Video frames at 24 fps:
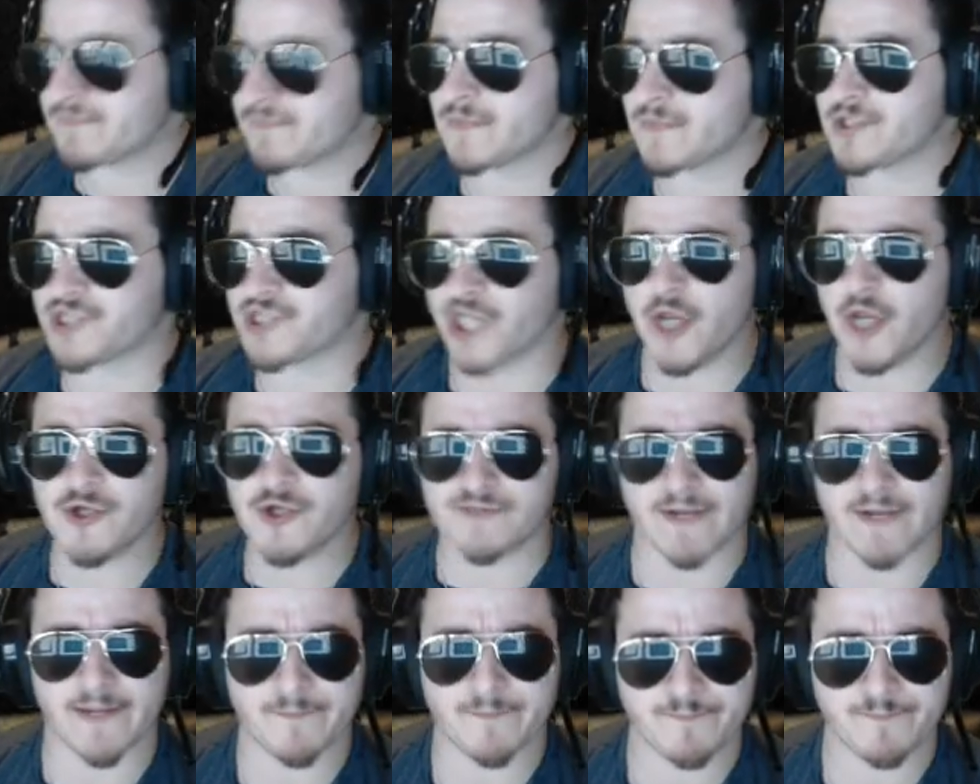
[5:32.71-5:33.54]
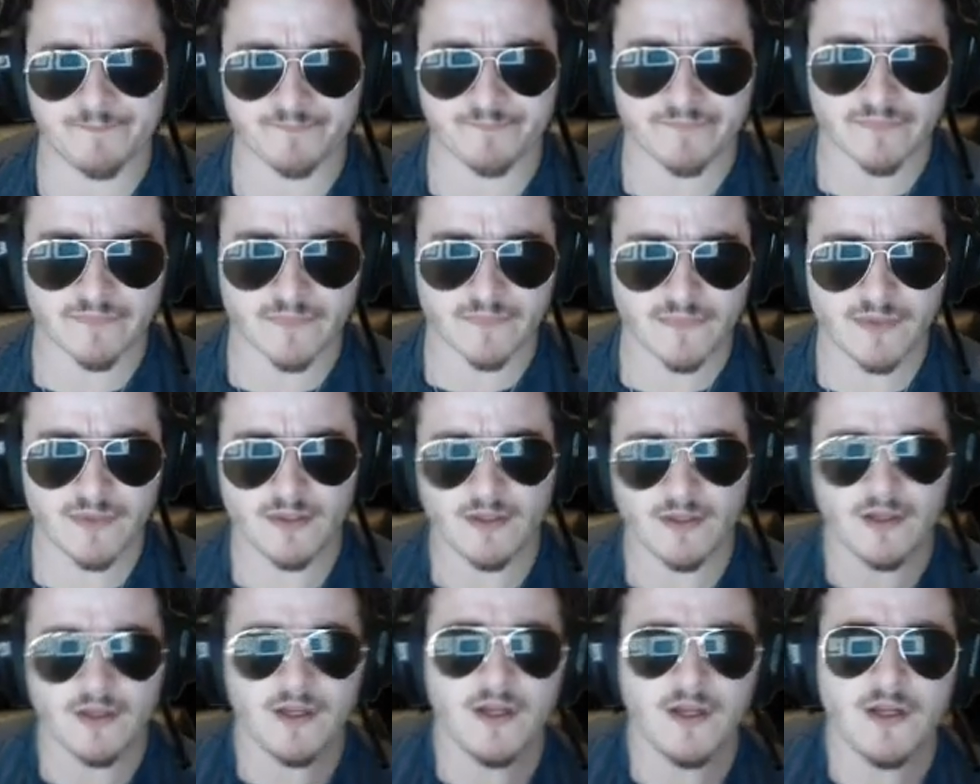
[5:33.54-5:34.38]
Excuse me.
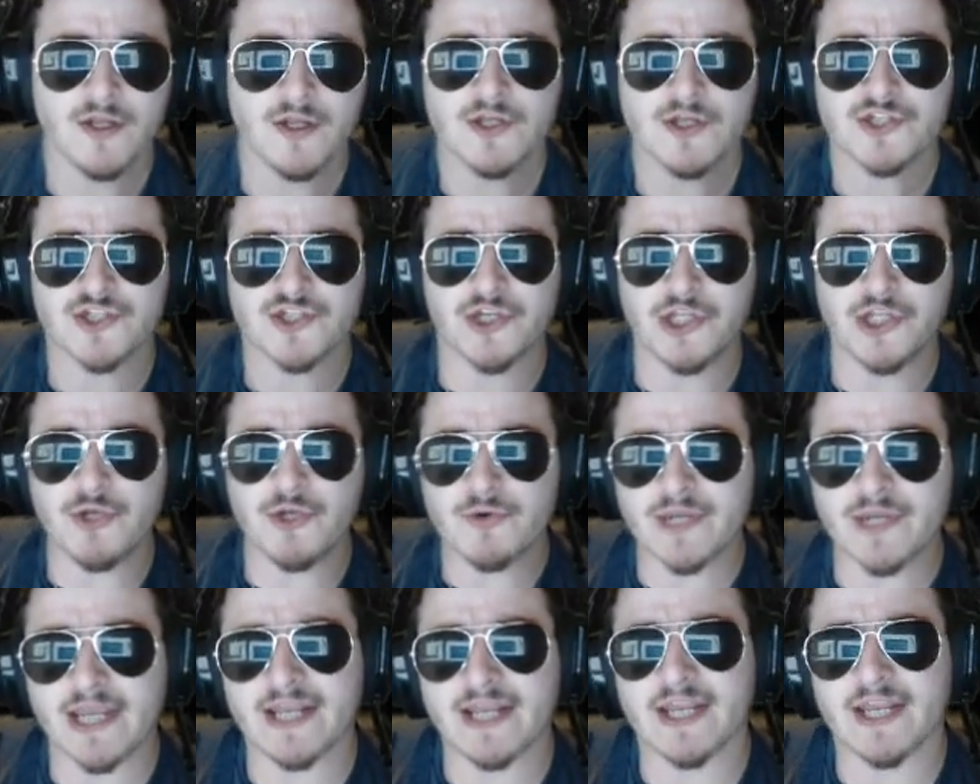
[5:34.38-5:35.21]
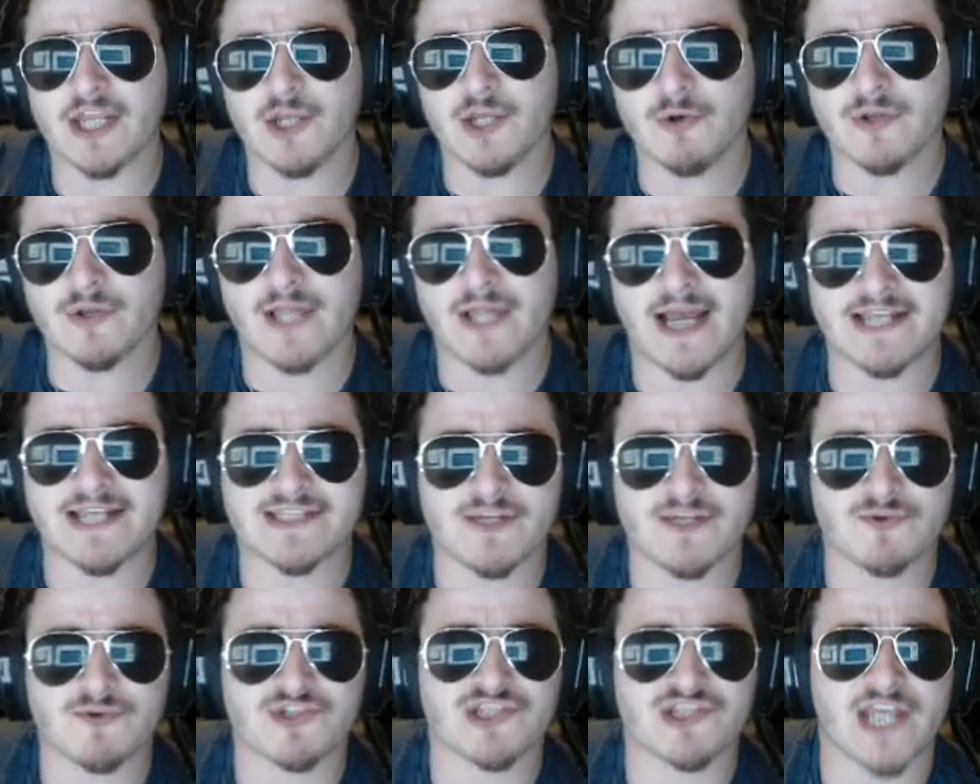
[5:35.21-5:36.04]
So you can utilize
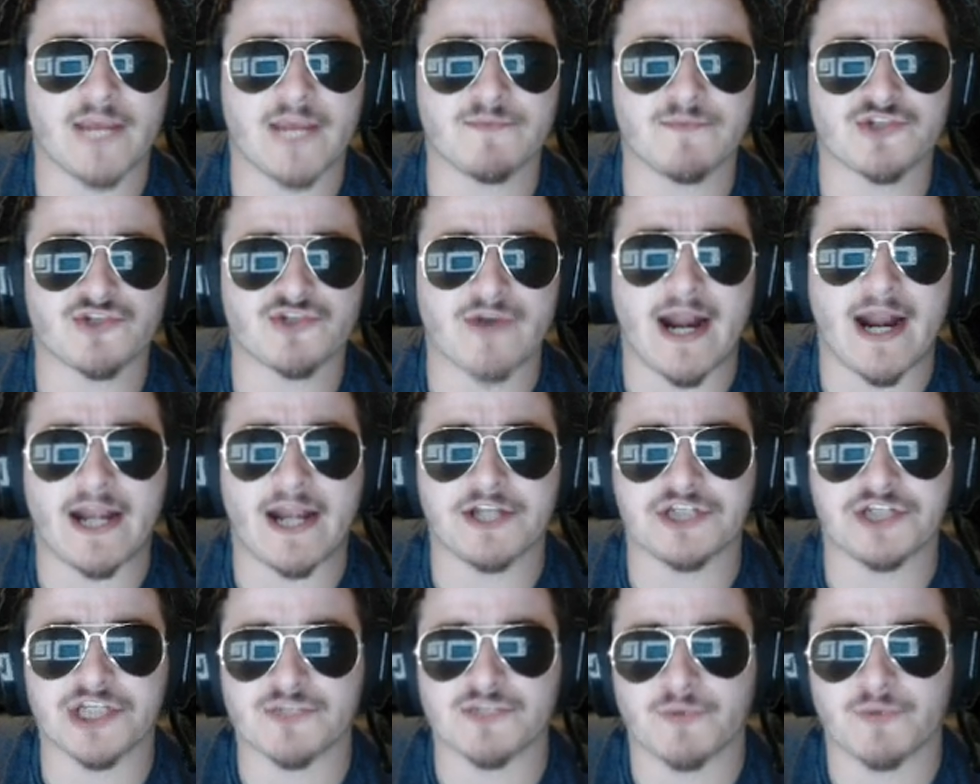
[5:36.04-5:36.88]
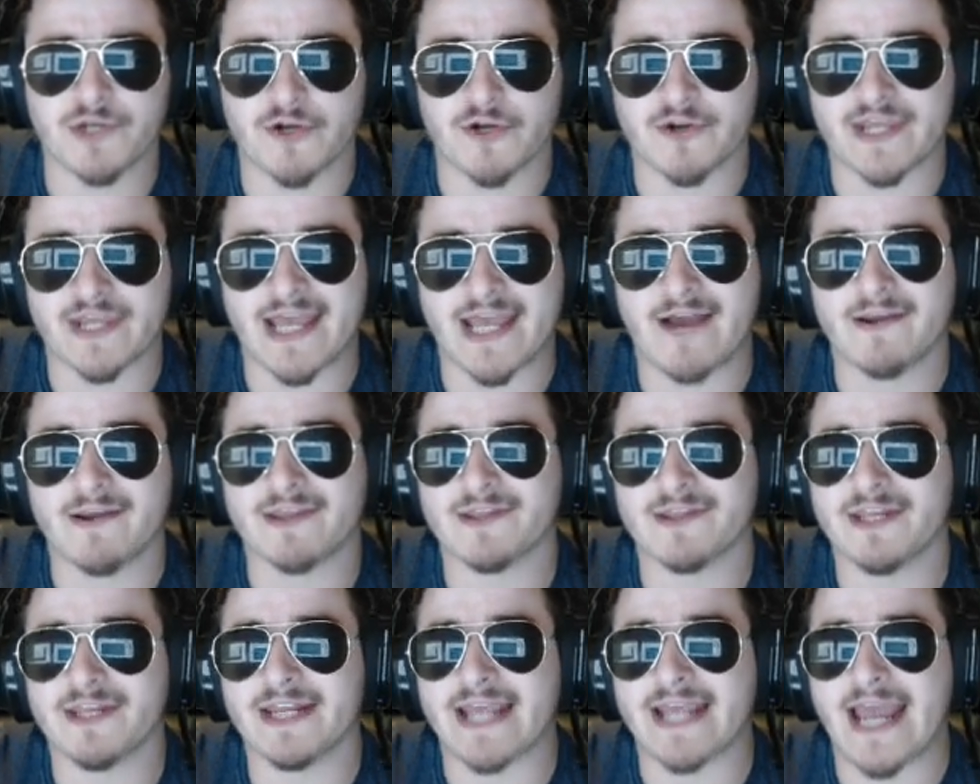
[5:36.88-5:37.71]
those same strategies when you're
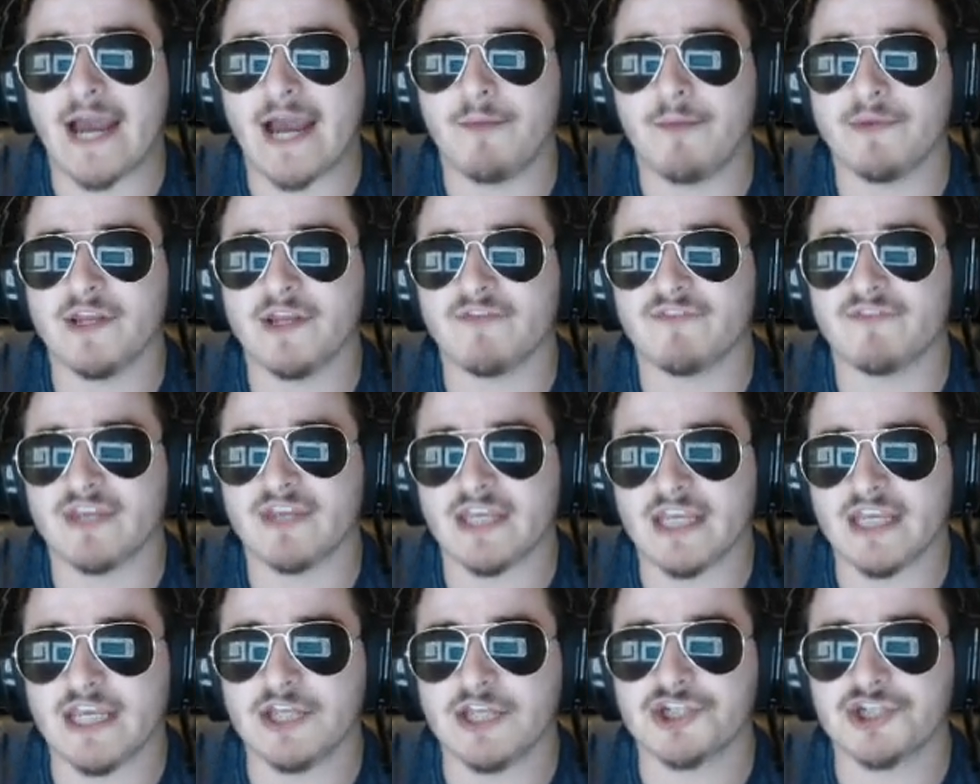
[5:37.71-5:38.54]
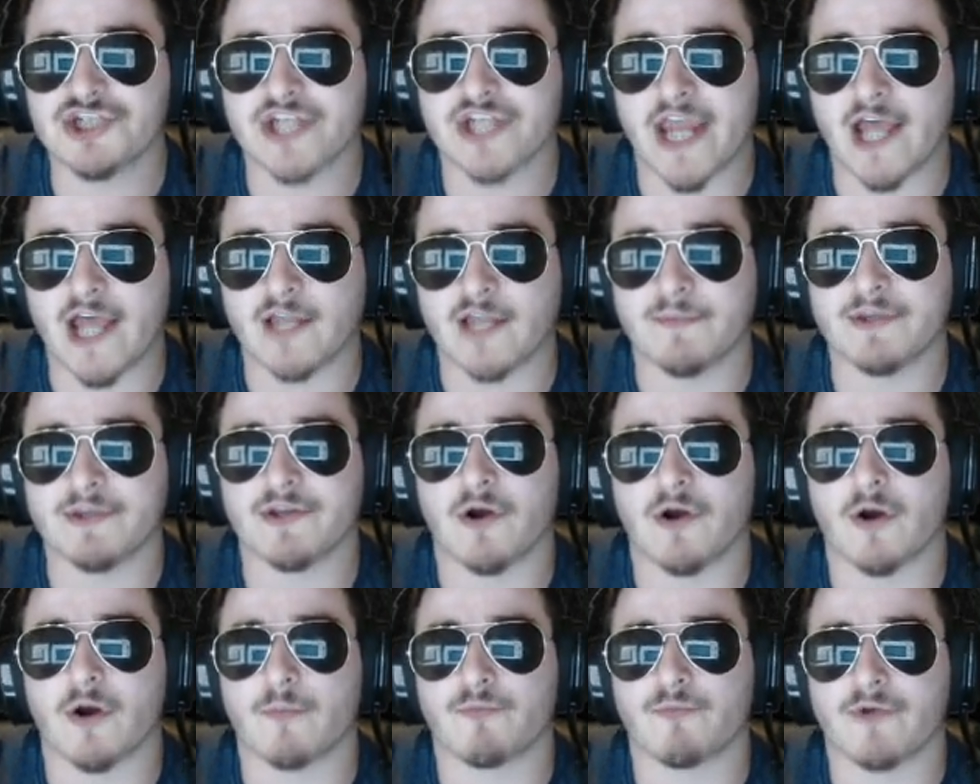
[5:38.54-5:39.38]
calculating how many of each element
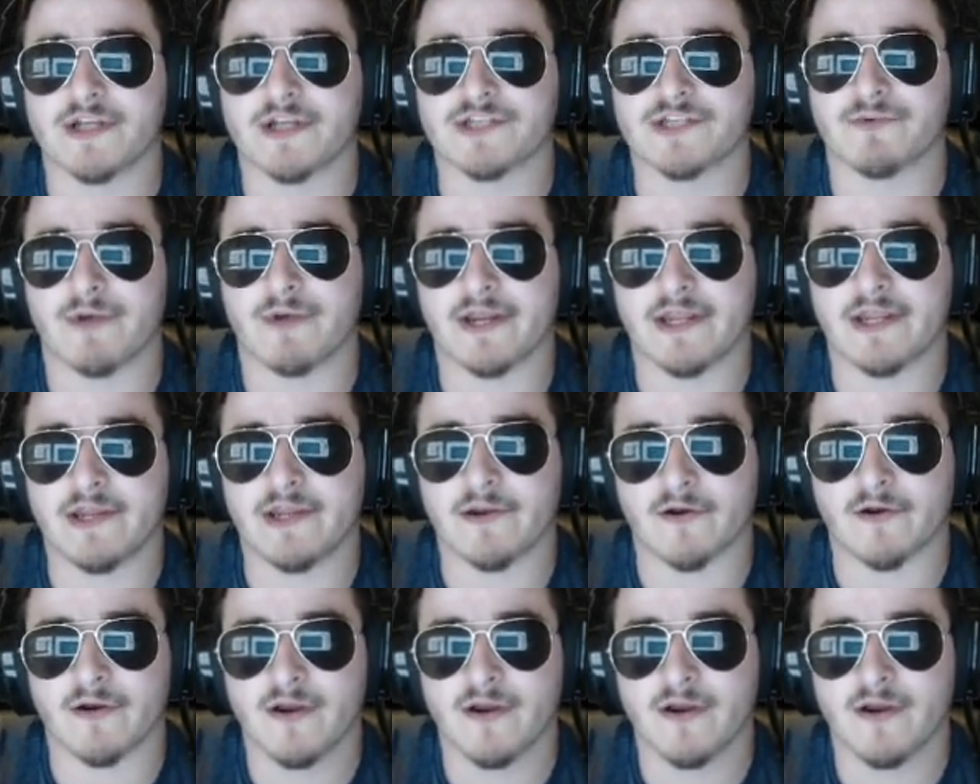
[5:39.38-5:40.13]
are present right here.